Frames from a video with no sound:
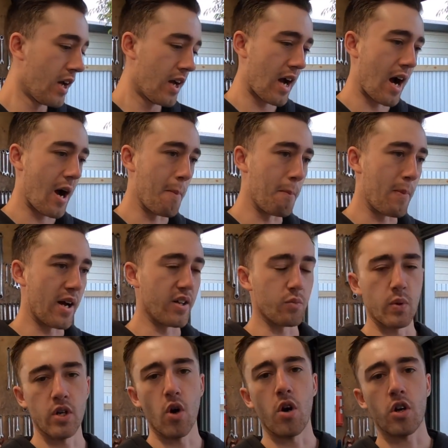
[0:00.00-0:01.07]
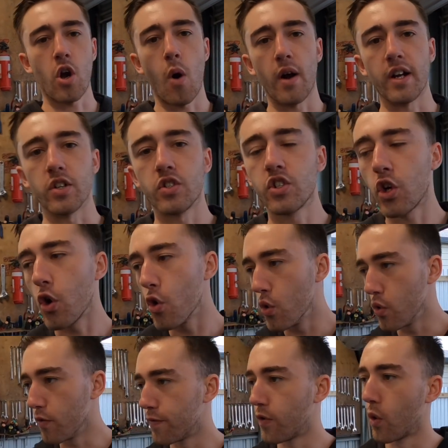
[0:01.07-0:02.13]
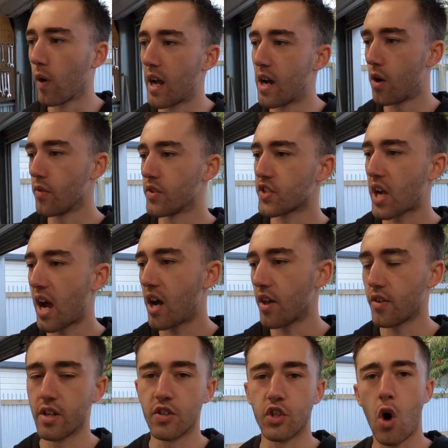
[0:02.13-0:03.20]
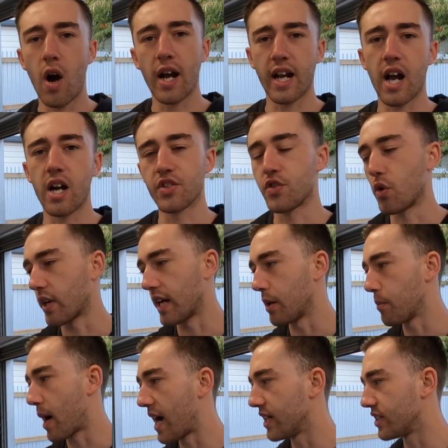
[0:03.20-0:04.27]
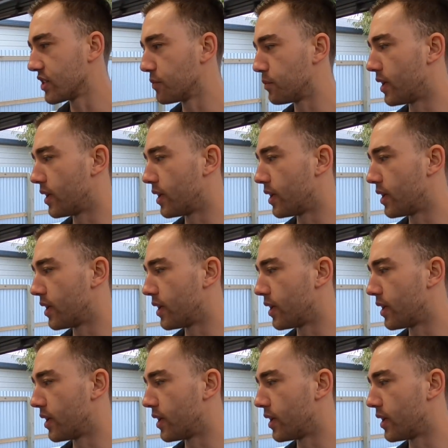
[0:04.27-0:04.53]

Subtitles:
but we're not going too full out on this car. The entire car's not getting painted,